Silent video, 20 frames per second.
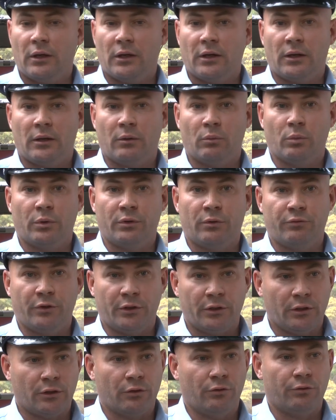Uh, we are
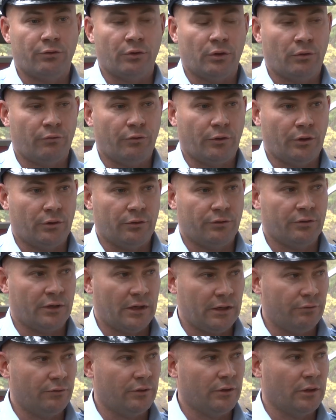very concerned for her
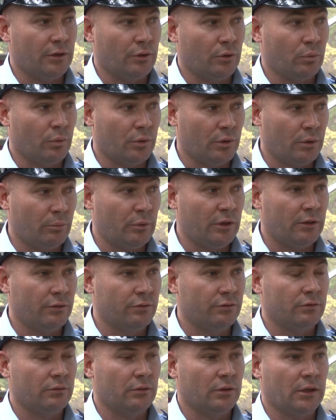safety and her
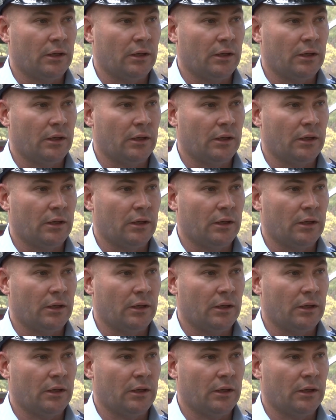whereabouts,